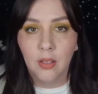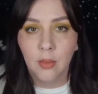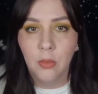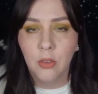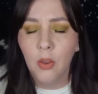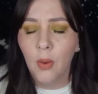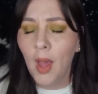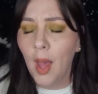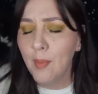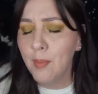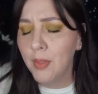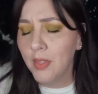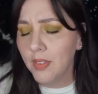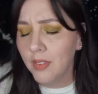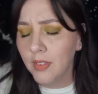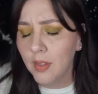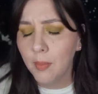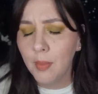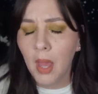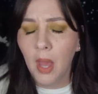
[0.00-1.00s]
I'm so happy that
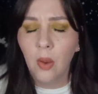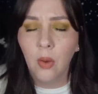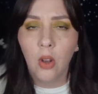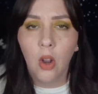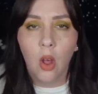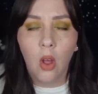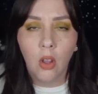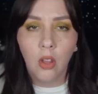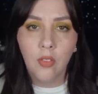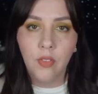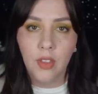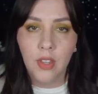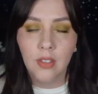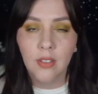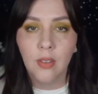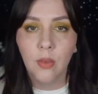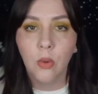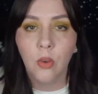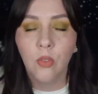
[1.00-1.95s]
somehow in all of this that